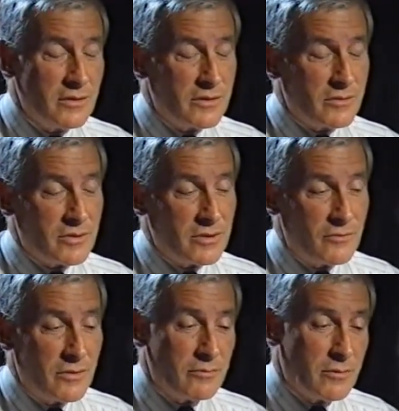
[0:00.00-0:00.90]
So I
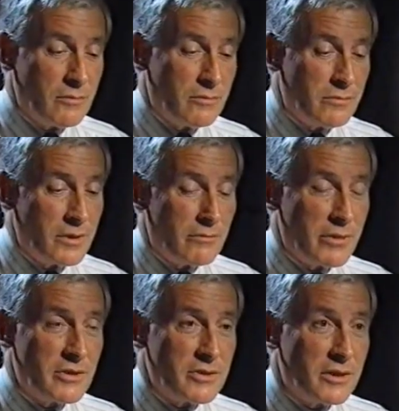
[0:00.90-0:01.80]
said, right, well, we'll
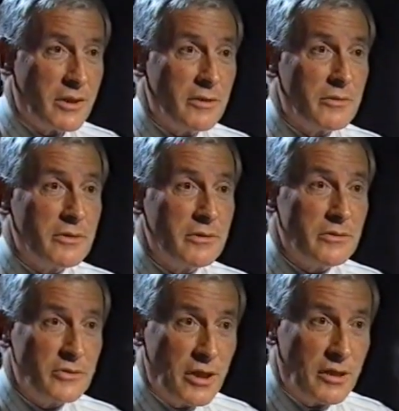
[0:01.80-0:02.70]
arrange to get you a
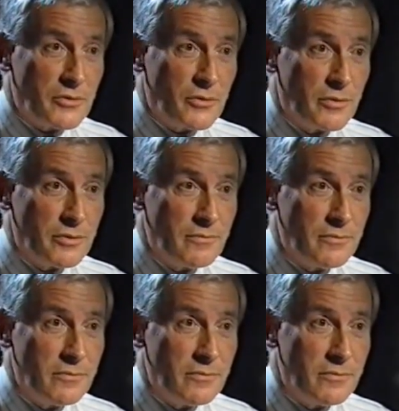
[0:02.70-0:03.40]
cheque drawn.